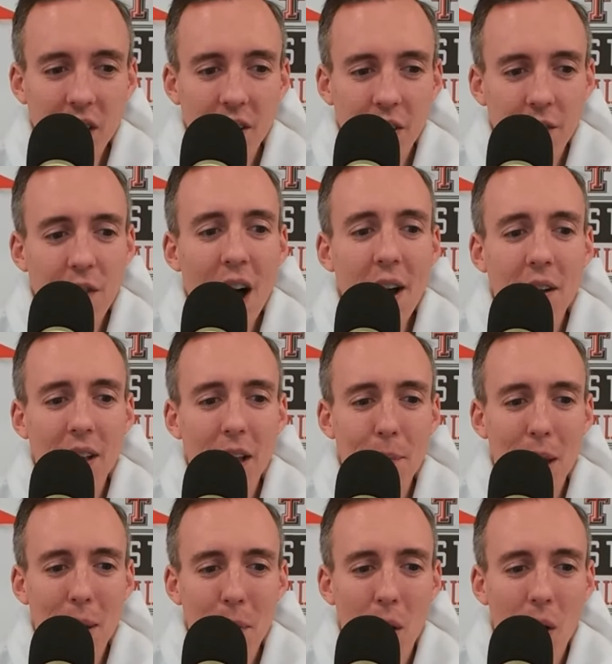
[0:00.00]
the final AP
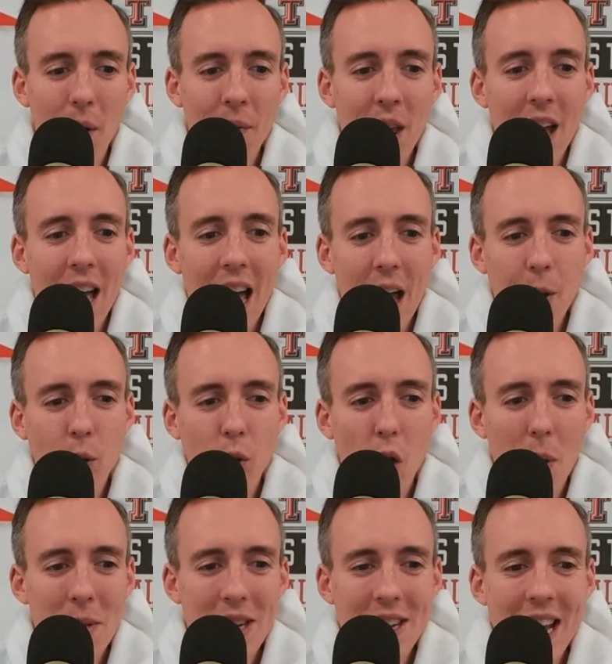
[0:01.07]
poll, had
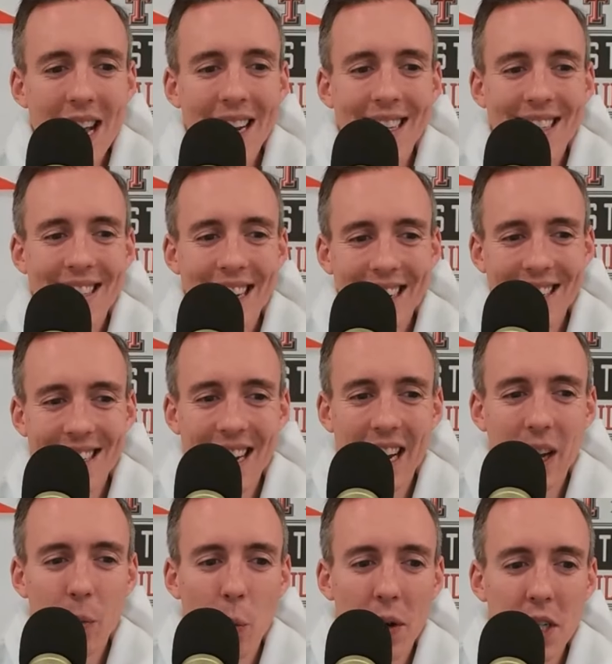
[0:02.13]
Oklahoma State at
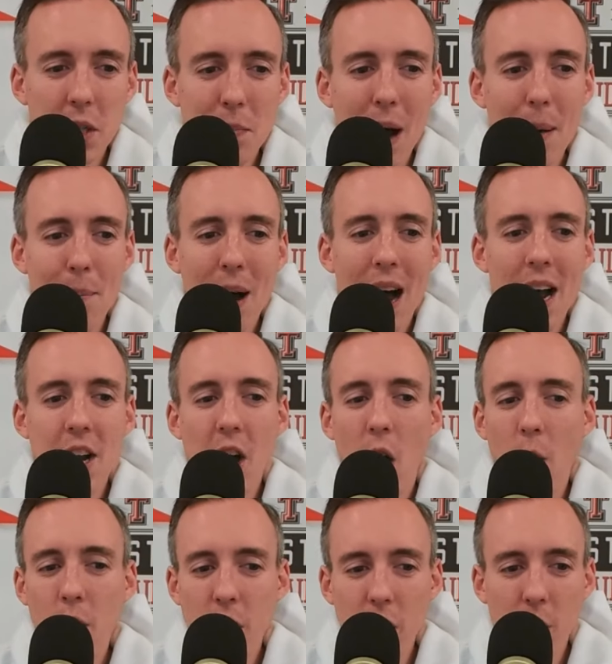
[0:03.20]
16, one spot behind
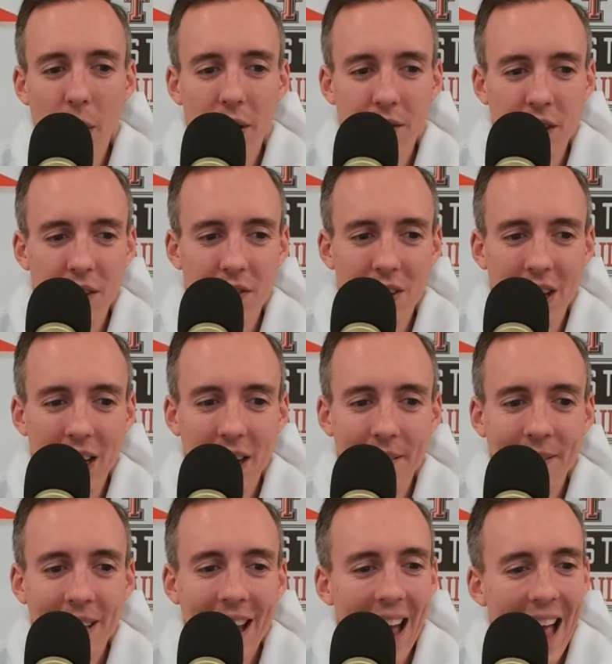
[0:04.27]
OU at
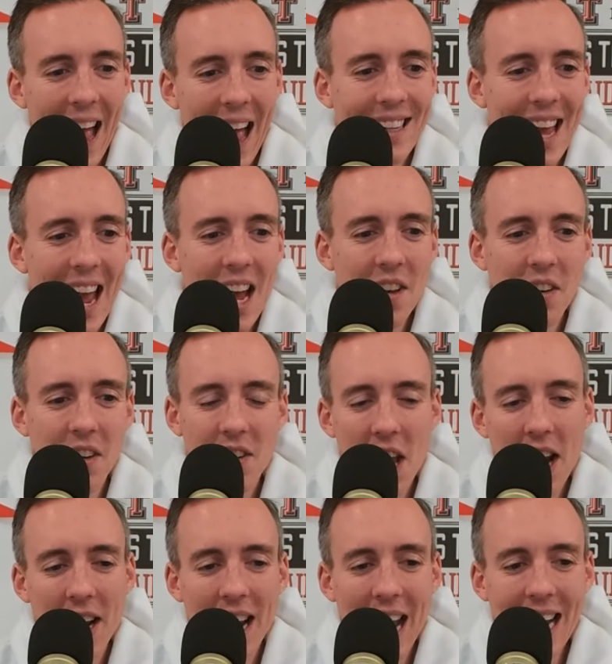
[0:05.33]
15, had Kansas
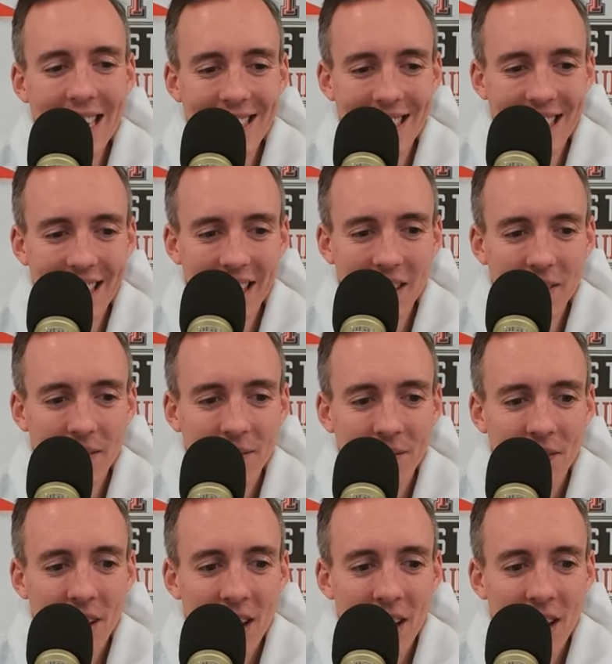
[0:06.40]
State at 18,